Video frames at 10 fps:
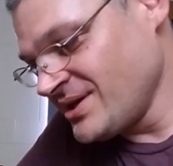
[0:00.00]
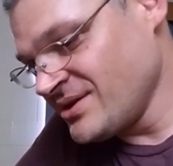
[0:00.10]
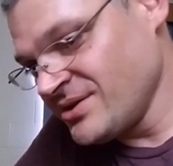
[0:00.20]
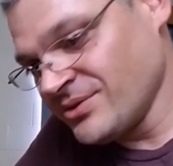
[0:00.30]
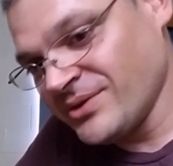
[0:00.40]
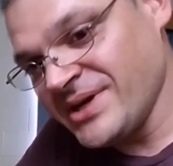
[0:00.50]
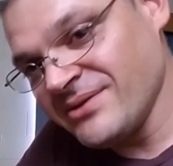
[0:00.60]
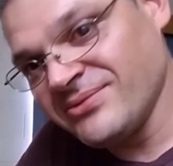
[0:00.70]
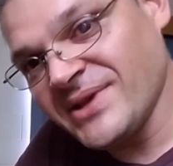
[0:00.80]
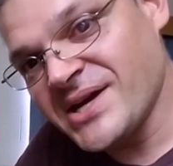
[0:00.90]
an
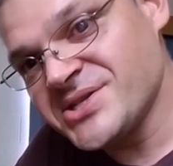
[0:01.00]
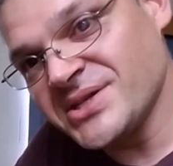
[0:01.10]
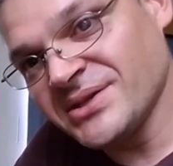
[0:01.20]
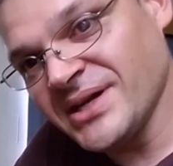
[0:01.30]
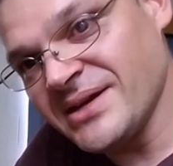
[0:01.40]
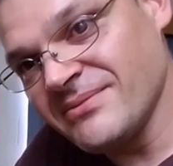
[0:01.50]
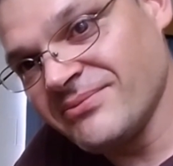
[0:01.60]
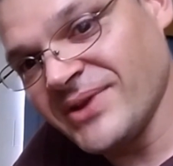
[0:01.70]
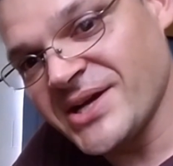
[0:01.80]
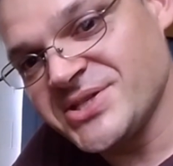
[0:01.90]
annoying flashing light
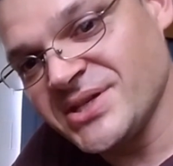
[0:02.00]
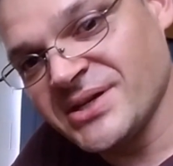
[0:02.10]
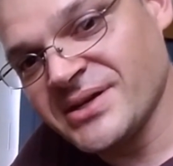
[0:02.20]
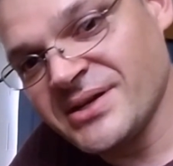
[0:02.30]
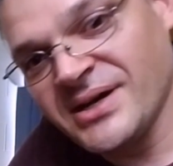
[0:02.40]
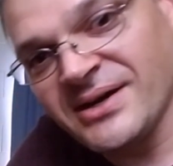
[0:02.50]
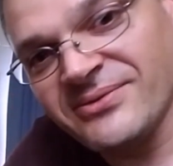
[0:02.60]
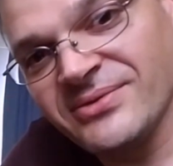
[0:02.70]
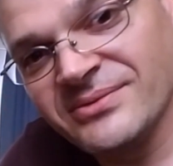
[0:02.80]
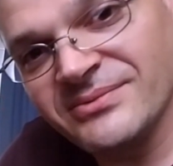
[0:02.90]
flashing on and
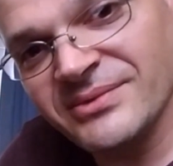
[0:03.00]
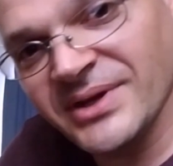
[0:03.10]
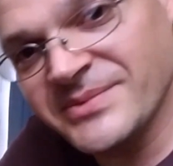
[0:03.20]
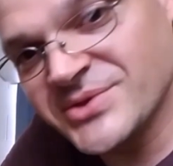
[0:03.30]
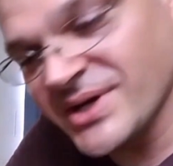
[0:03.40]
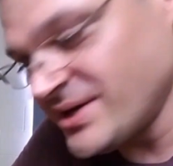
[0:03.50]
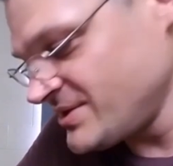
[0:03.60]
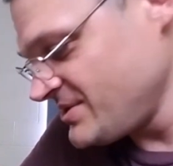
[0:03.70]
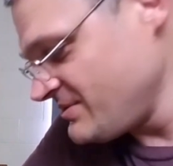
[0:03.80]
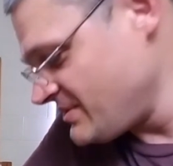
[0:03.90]
off while I'm
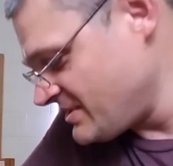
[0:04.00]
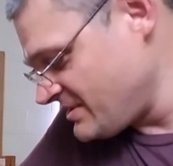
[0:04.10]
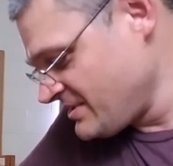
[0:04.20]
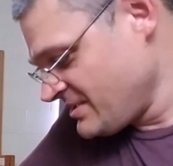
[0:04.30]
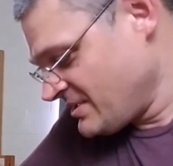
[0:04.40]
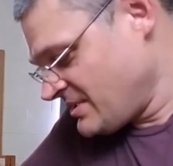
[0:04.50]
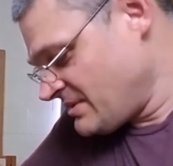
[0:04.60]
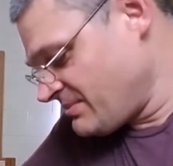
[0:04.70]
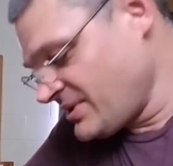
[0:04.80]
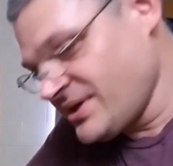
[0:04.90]
trying to
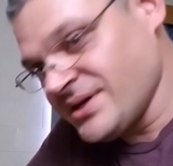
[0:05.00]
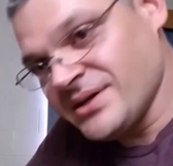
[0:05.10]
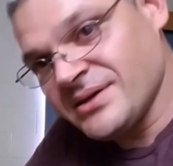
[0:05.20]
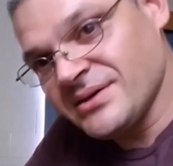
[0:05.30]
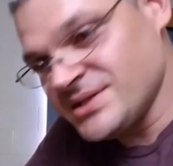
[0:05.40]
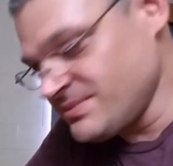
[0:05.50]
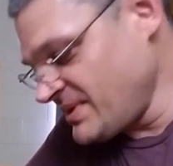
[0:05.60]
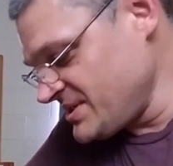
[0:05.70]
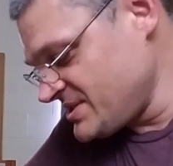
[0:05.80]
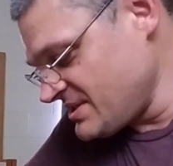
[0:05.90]
play a
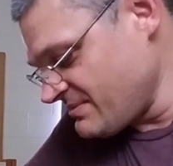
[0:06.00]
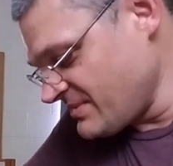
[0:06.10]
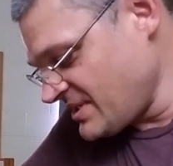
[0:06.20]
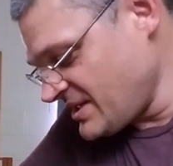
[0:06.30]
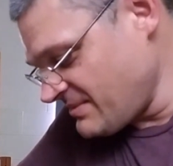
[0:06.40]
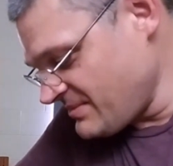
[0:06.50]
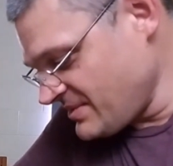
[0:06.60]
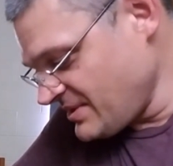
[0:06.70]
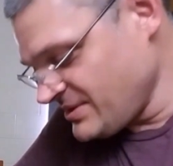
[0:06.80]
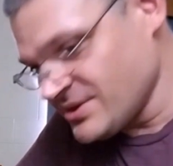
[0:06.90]
space sim
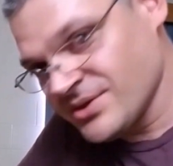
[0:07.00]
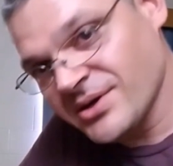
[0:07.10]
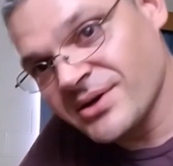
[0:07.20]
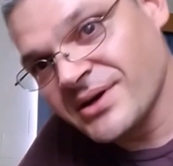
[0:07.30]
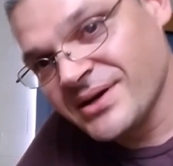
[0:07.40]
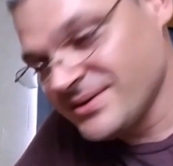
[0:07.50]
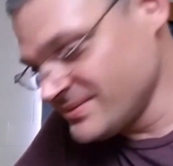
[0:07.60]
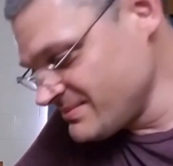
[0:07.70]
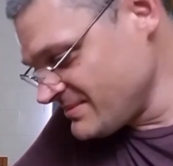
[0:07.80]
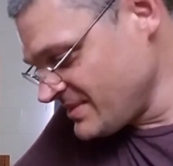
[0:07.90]
game in the dark.
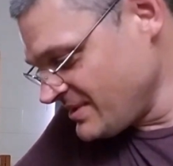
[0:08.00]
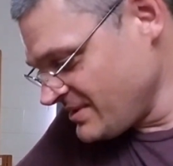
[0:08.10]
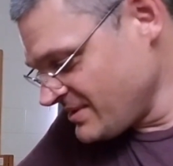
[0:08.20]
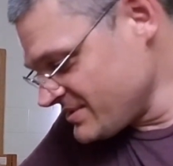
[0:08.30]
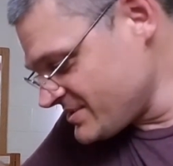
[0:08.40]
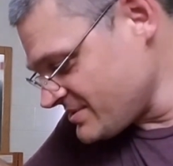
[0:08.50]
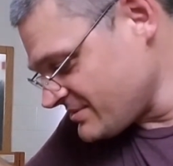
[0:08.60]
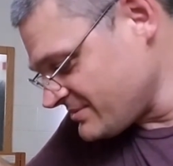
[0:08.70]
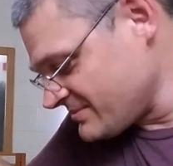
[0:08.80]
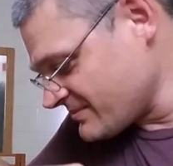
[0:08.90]

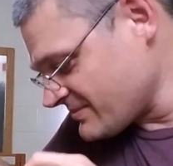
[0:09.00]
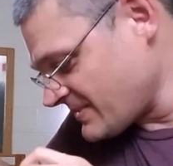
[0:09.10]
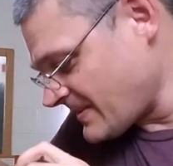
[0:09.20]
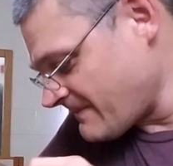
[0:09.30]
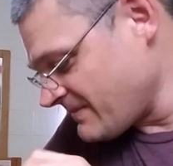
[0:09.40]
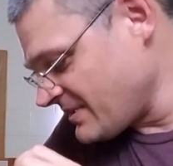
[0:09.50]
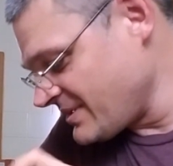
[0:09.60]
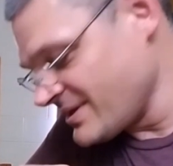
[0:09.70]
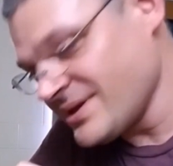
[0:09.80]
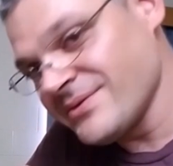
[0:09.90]
So I
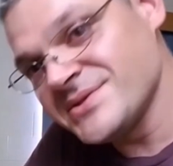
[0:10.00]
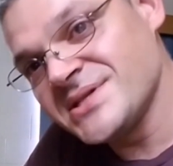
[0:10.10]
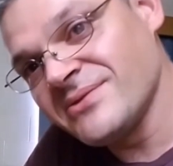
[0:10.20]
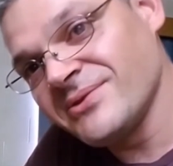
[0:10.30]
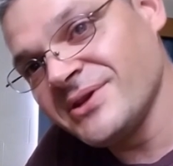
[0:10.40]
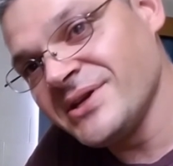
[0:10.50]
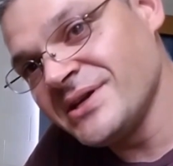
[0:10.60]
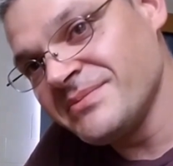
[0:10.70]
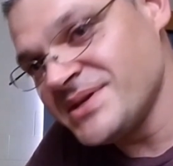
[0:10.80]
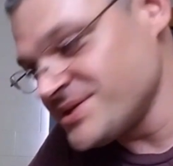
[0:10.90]
think that was
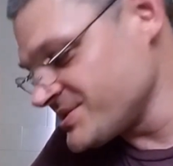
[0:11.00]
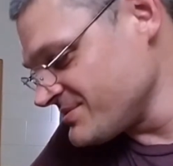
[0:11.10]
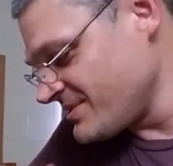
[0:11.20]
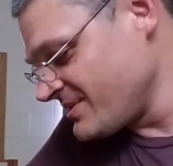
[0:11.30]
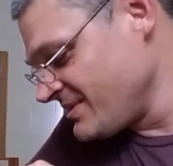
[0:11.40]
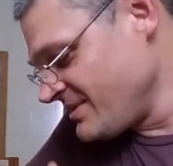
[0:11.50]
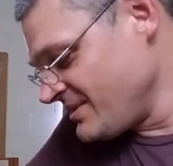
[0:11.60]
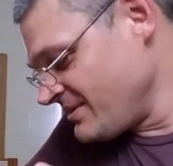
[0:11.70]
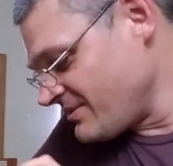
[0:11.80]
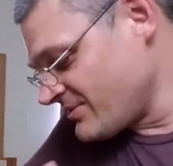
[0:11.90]
definitely a miss.
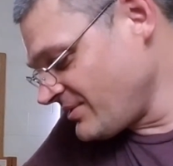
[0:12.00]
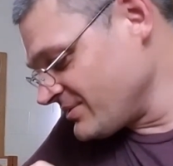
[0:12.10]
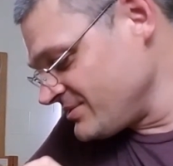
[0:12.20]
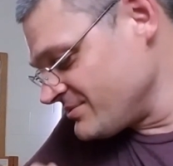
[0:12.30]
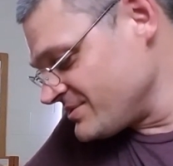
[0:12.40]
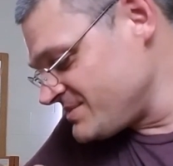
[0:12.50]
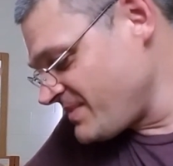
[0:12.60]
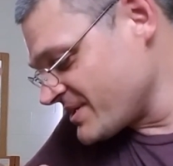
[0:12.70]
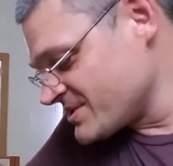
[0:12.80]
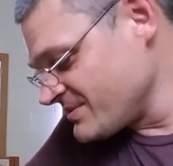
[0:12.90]
With all due
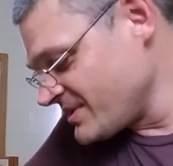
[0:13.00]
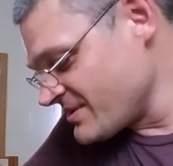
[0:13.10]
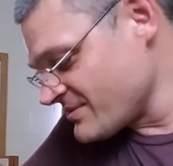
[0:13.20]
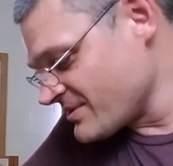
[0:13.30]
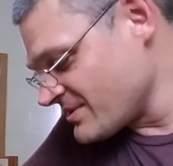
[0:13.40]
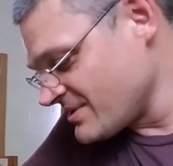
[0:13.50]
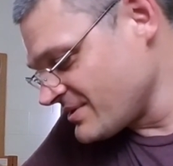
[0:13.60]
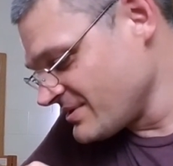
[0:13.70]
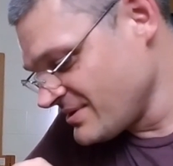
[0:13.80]
respect to whatever,